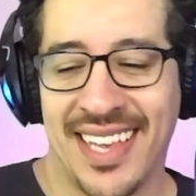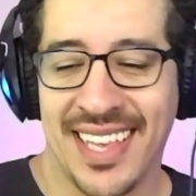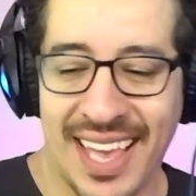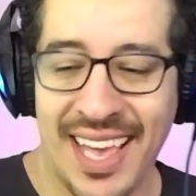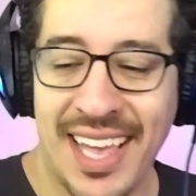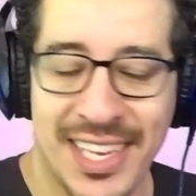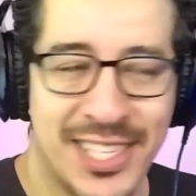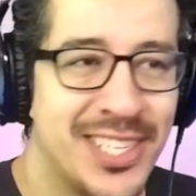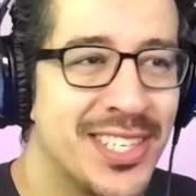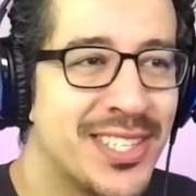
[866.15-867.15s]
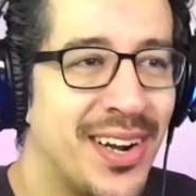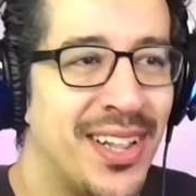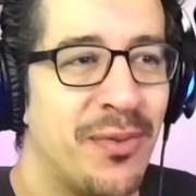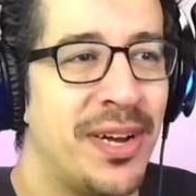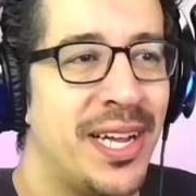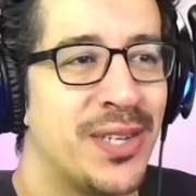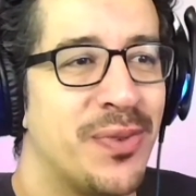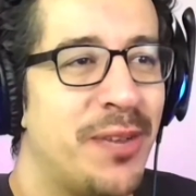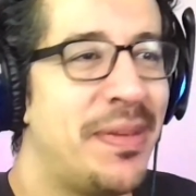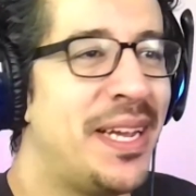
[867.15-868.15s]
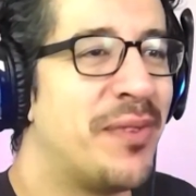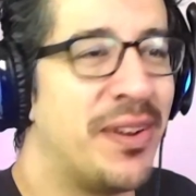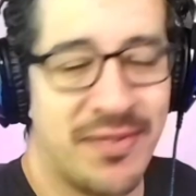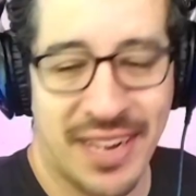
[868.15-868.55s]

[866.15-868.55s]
Yeah, she's a Scarlet Witch. What do you mean?